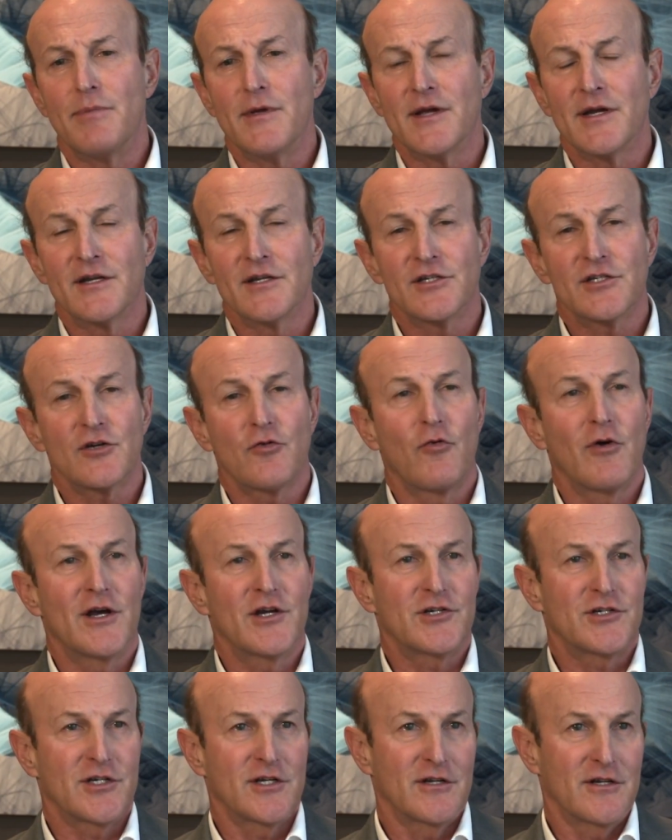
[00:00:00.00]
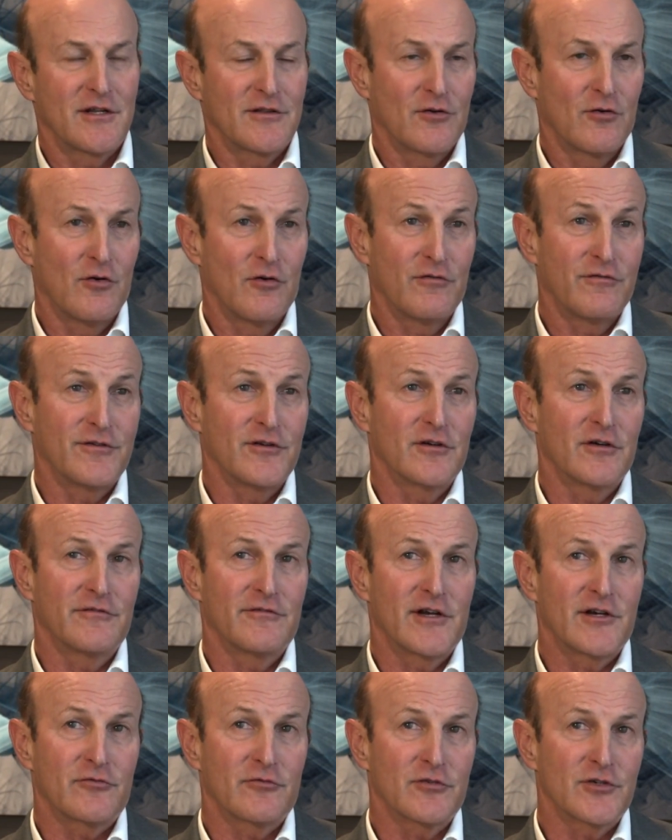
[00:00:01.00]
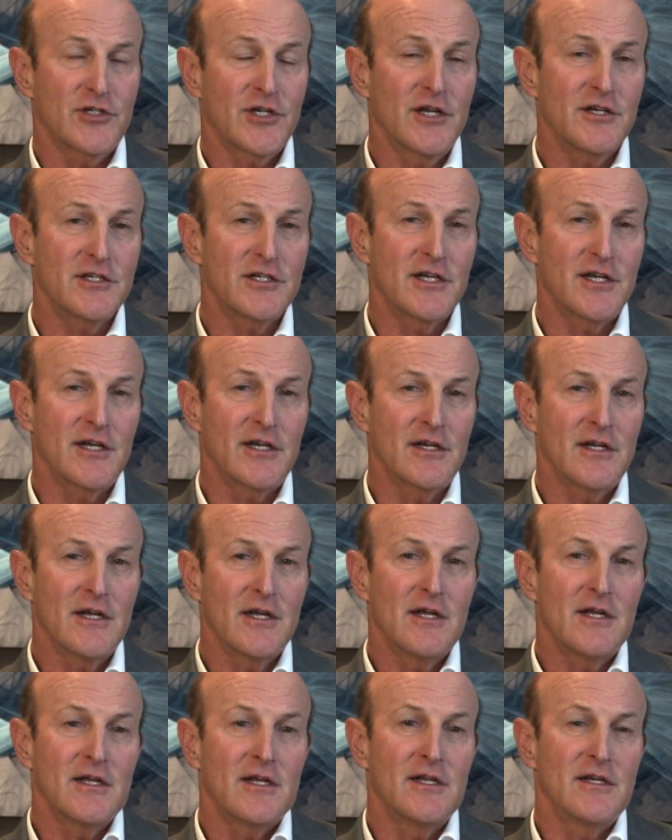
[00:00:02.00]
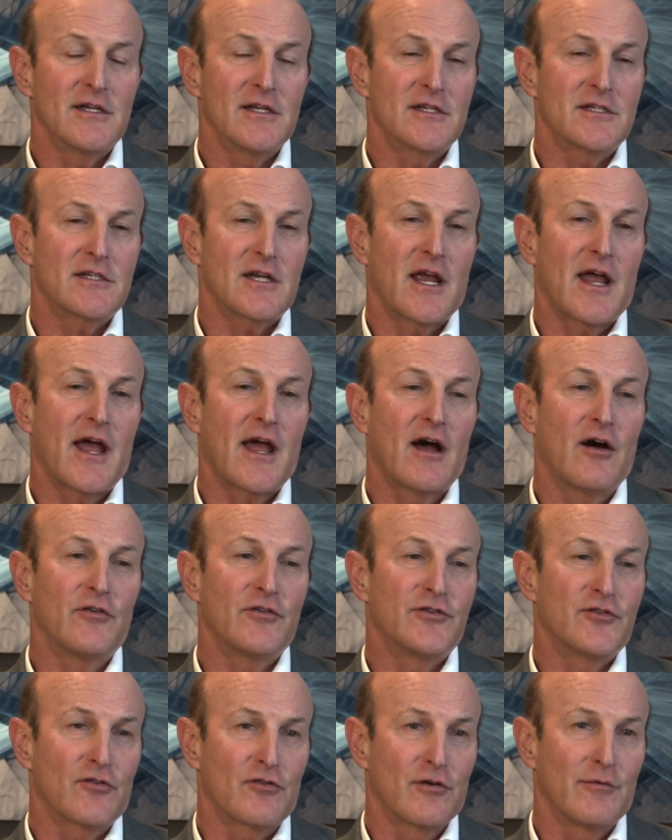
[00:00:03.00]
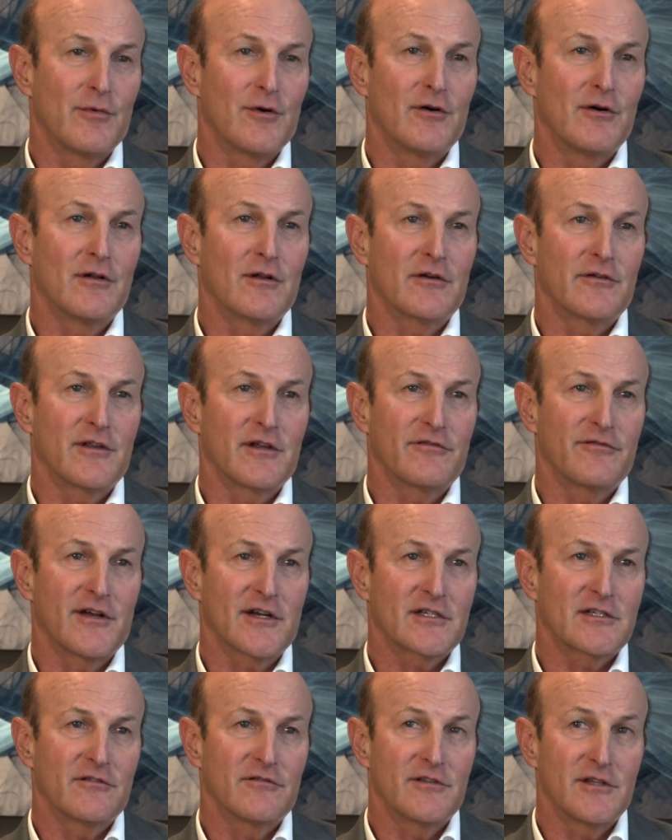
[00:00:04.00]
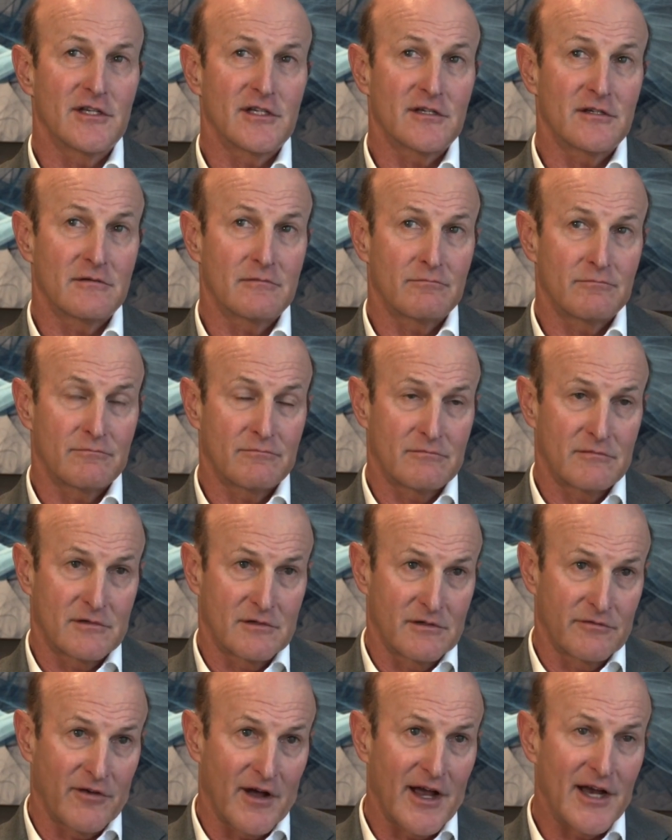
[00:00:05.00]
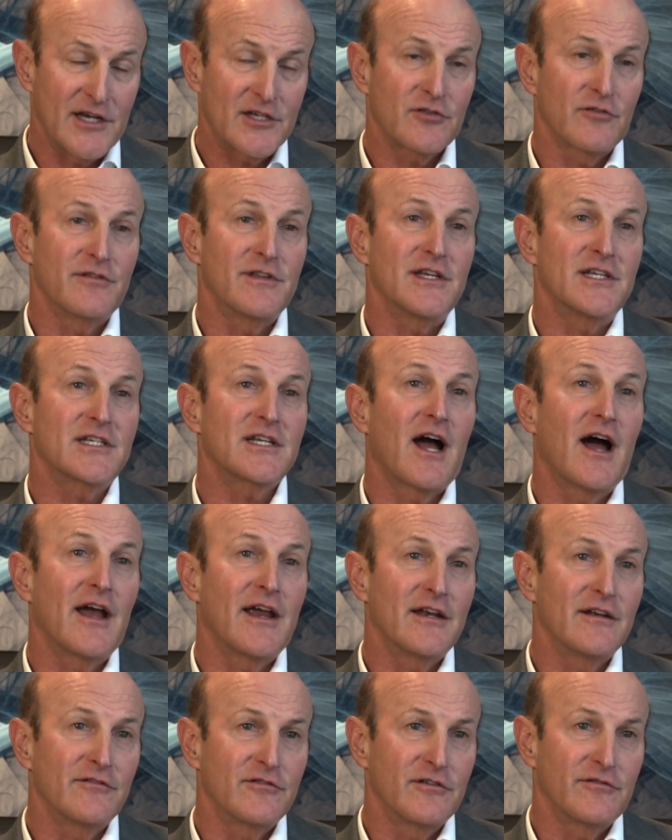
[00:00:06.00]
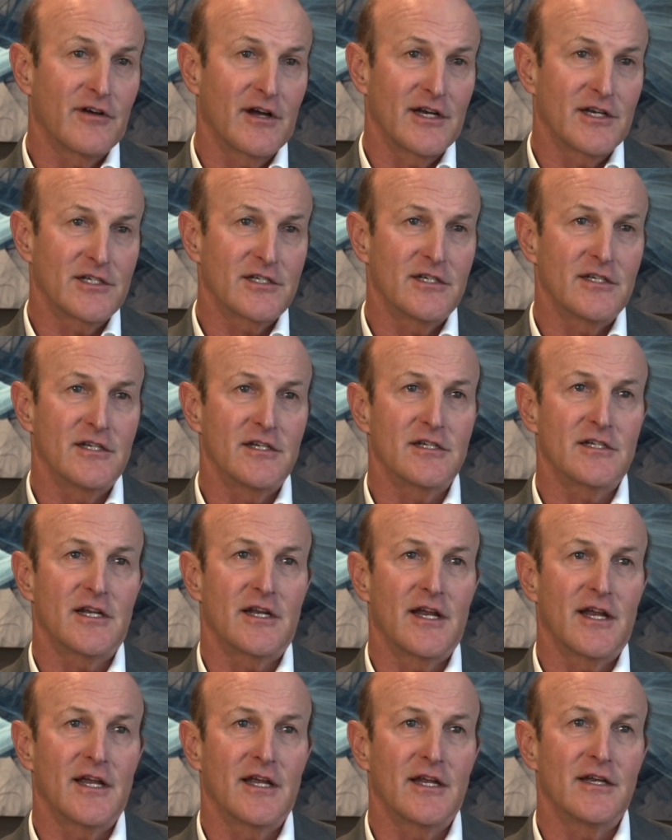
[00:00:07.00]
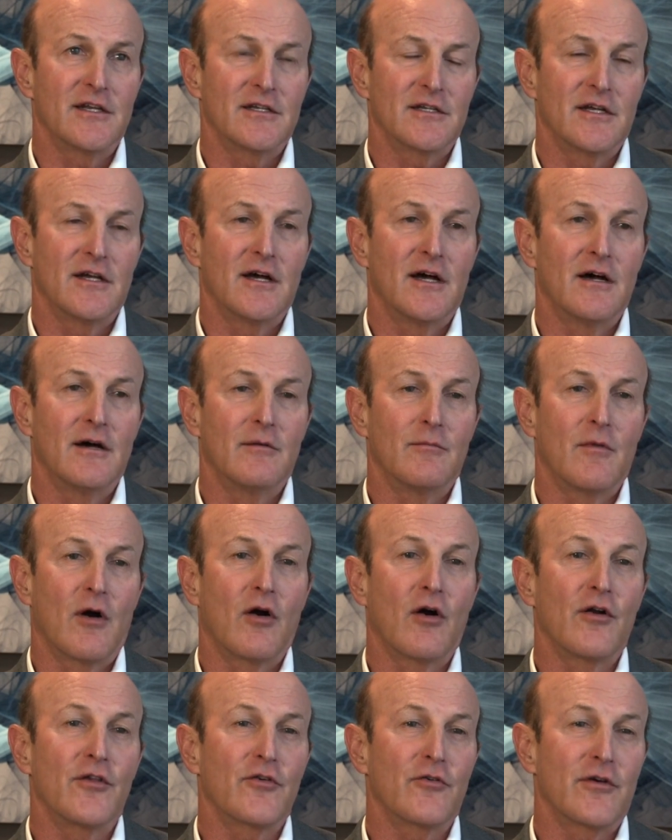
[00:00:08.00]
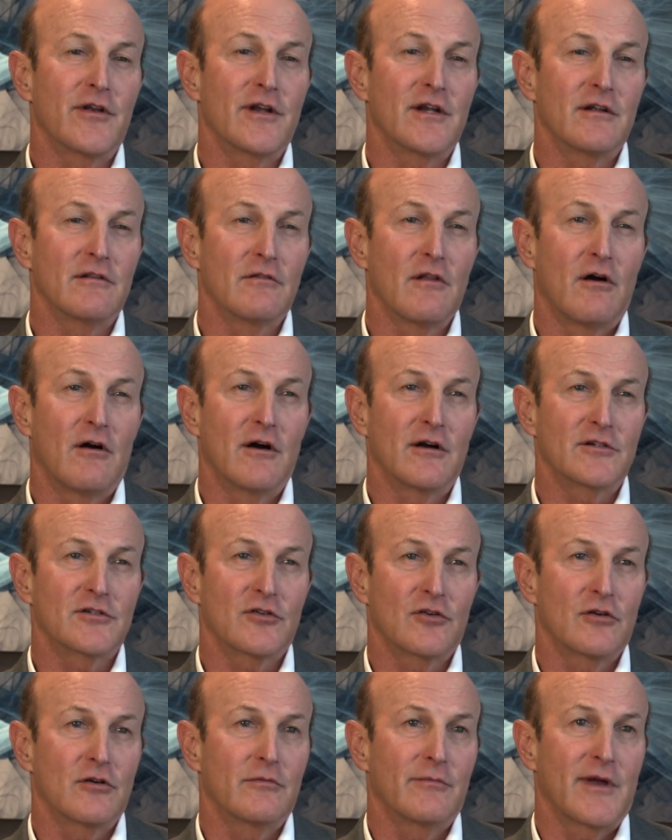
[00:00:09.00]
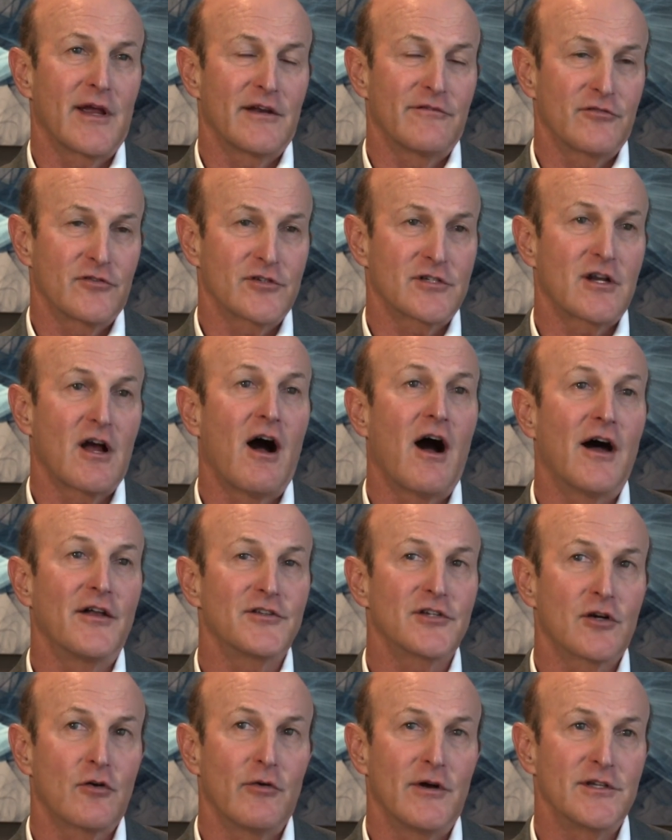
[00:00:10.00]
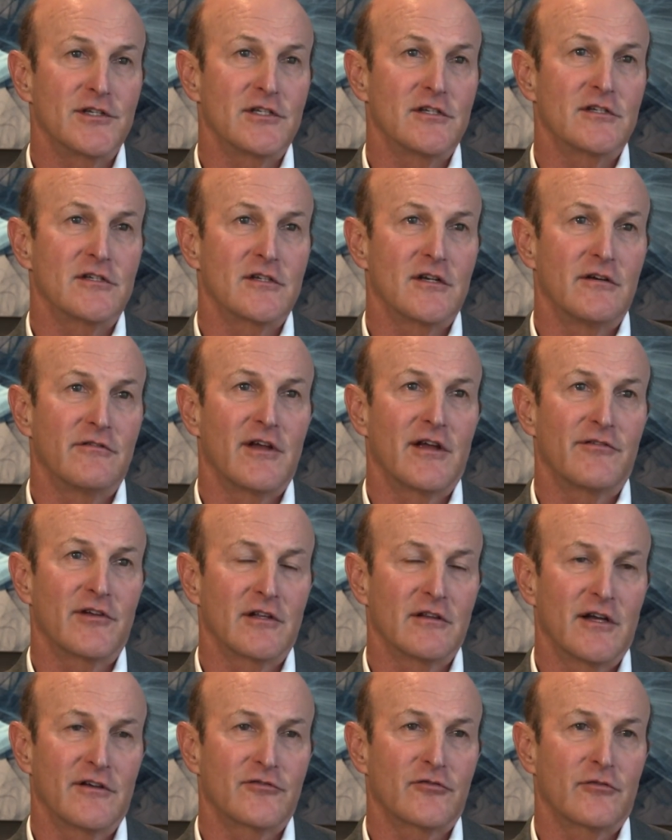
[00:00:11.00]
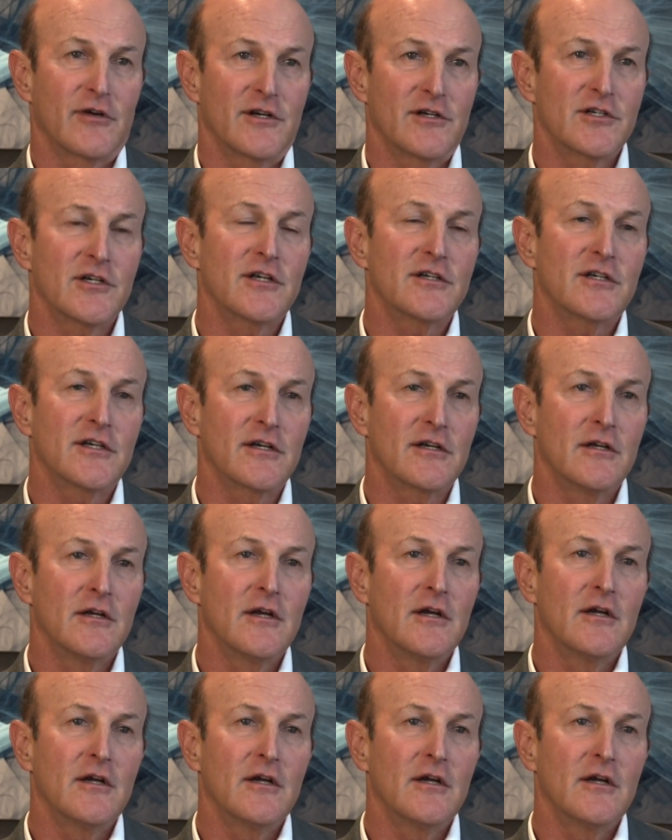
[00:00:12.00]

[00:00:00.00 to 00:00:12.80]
biggest question in the whole field of atrial shunting is how durable are the effects of this device or these kind of devices, and are there any long-term adverse consequences of having left-to-right shunting